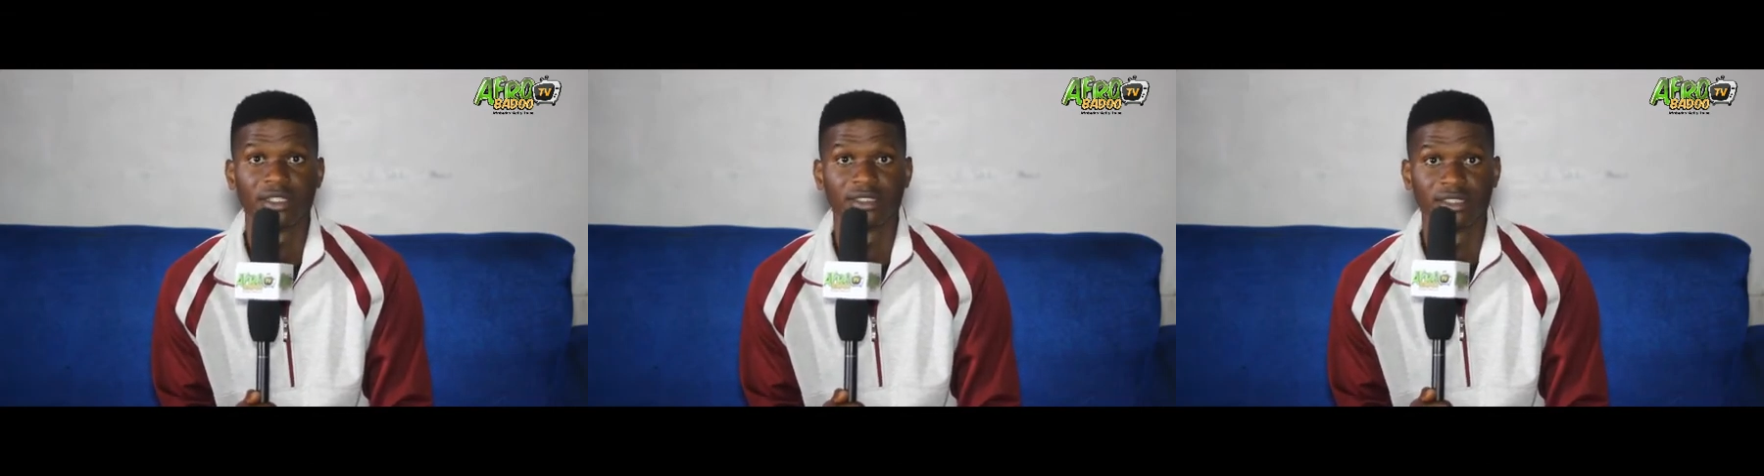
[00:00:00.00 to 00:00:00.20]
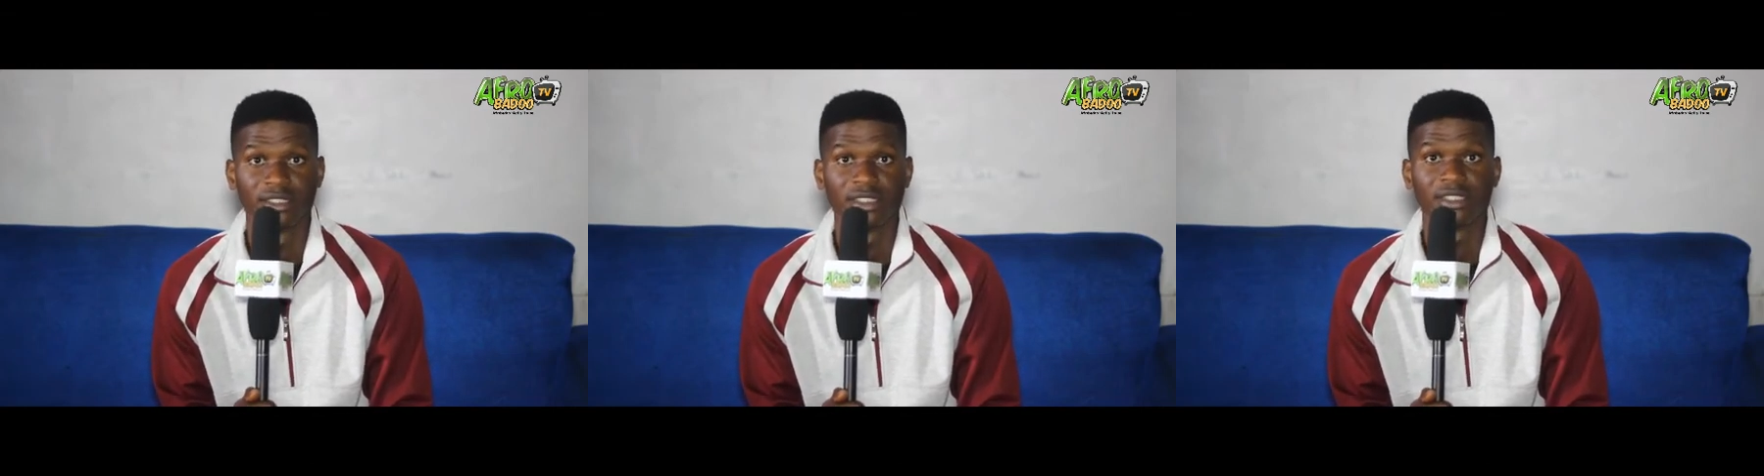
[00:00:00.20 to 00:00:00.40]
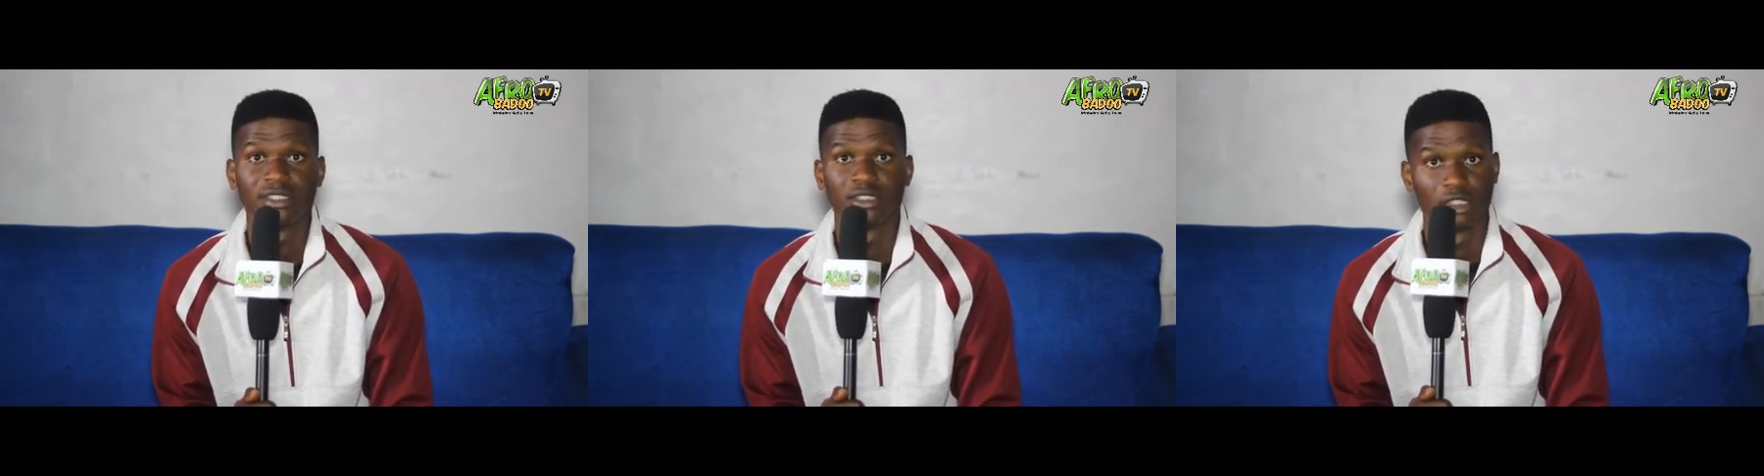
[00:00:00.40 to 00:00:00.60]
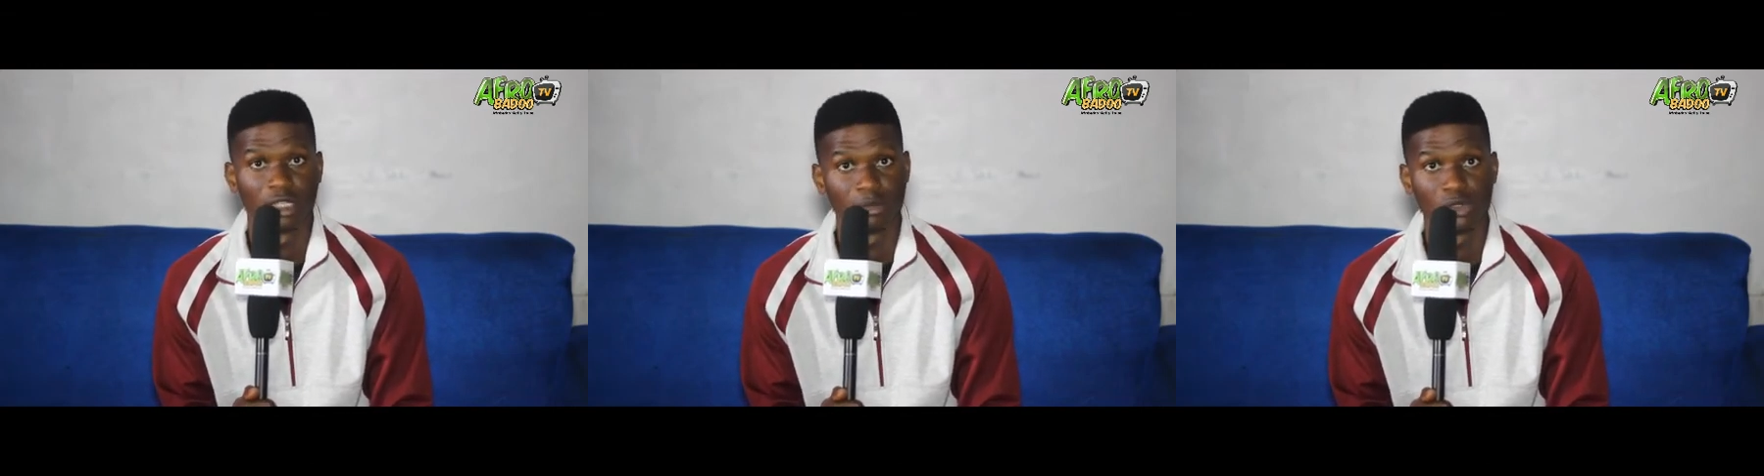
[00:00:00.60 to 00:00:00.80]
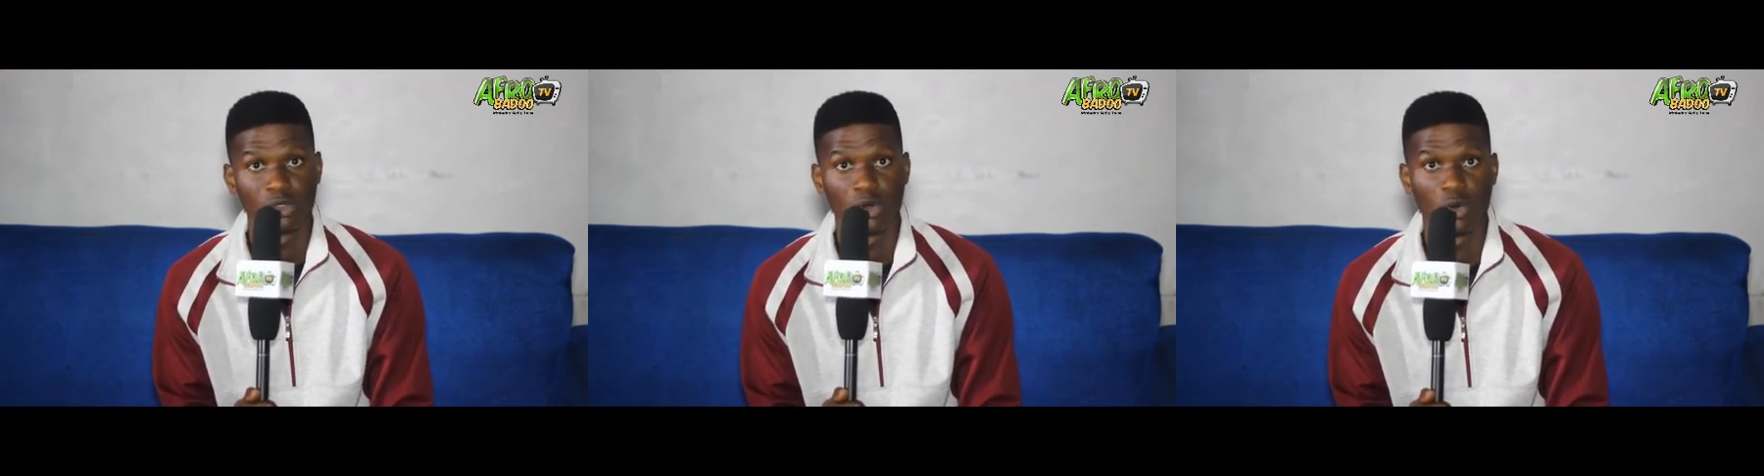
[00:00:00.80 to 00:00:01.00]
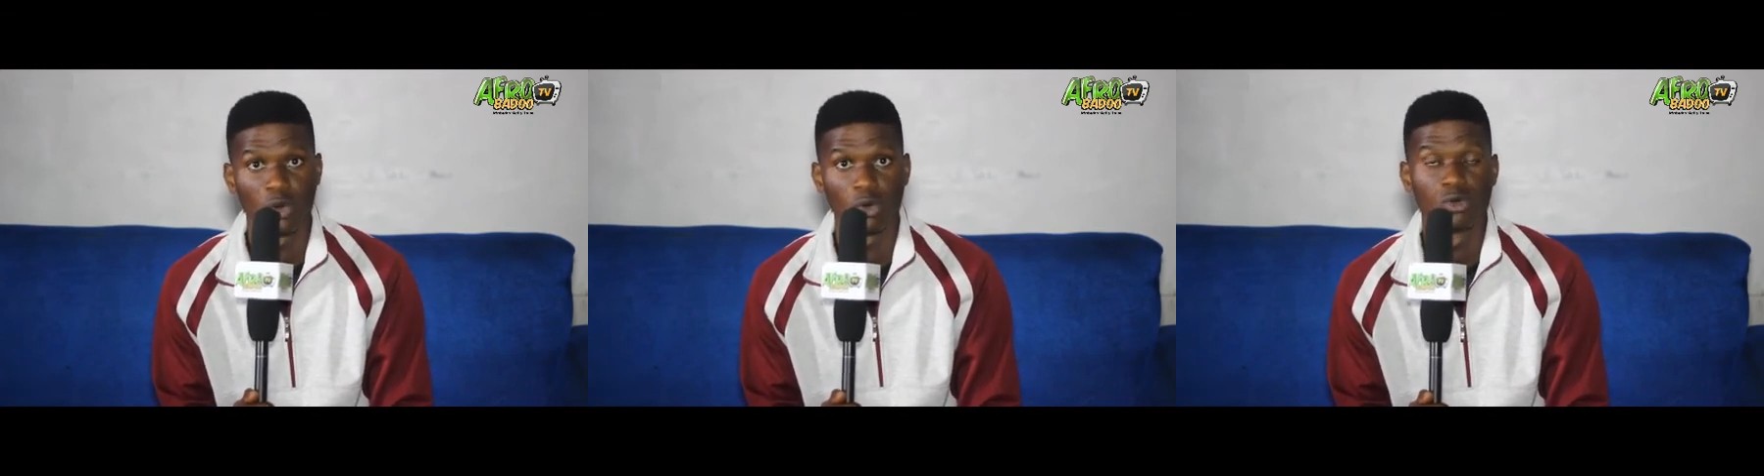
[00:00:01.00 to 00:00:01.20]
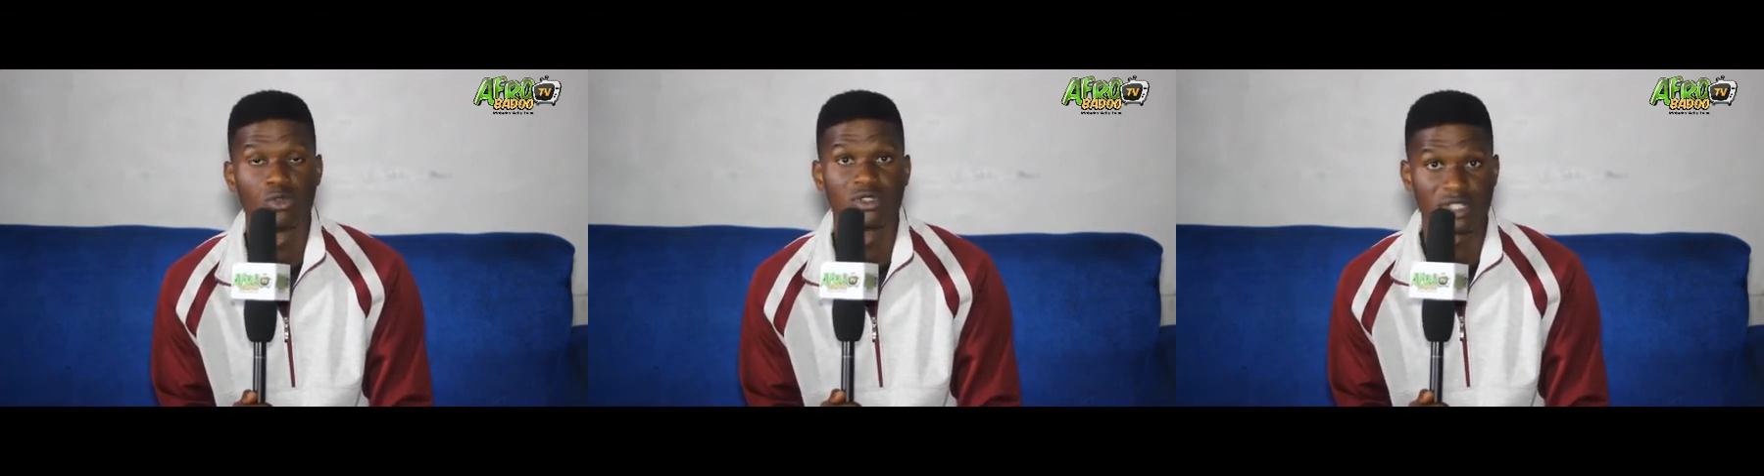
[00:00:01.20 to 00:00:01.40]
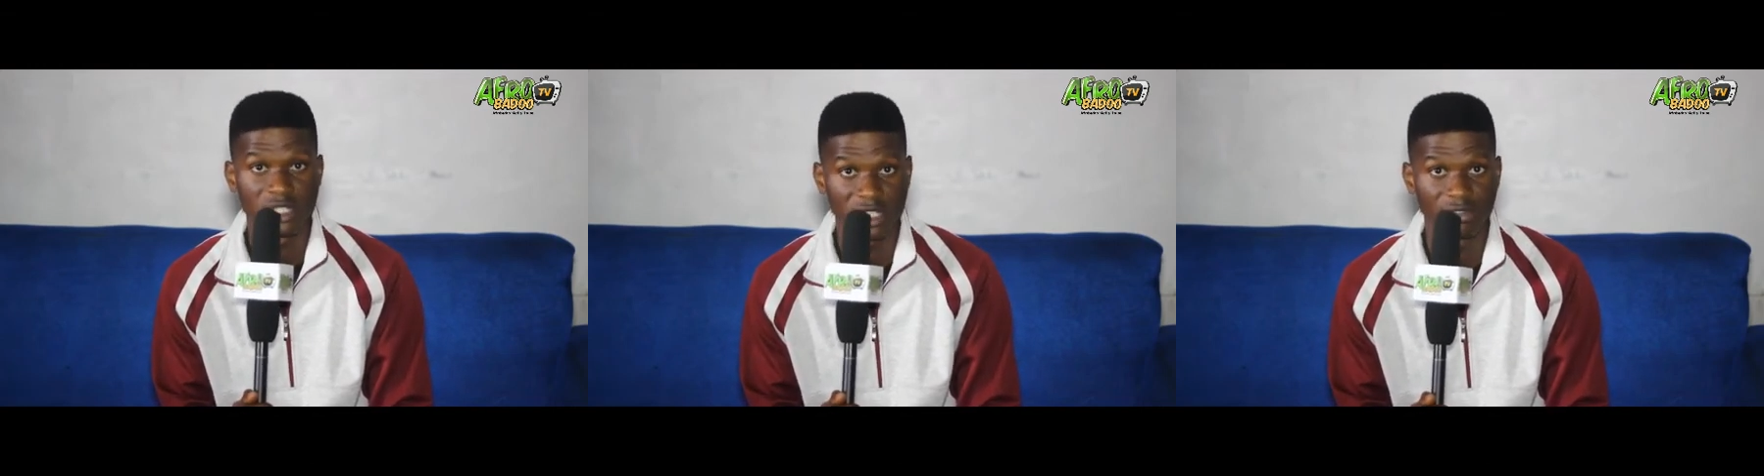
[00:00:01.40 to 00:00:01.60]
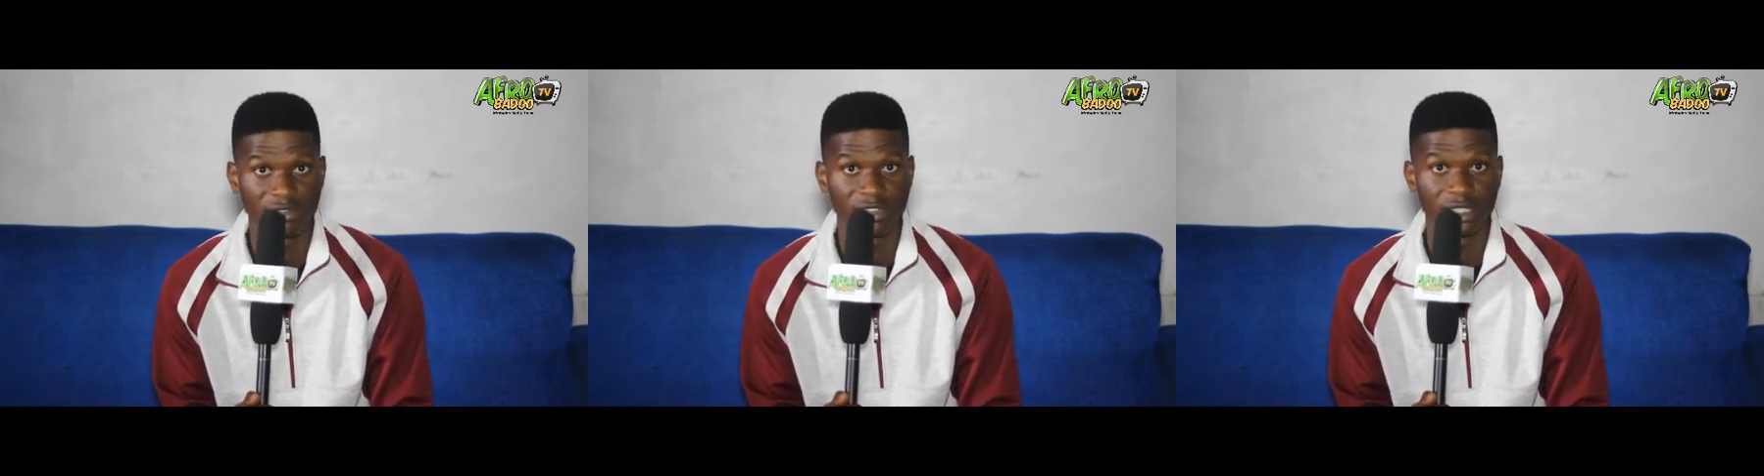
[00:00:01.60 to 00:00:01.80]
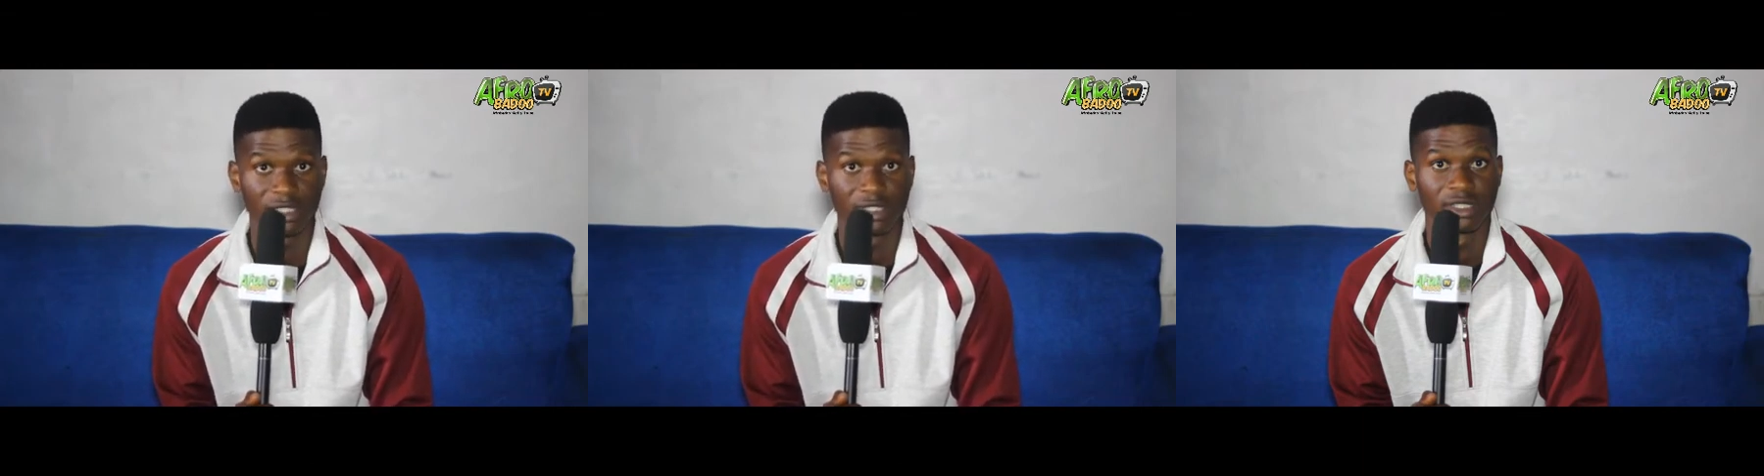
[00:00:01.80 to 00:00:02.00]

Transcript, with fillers: TV.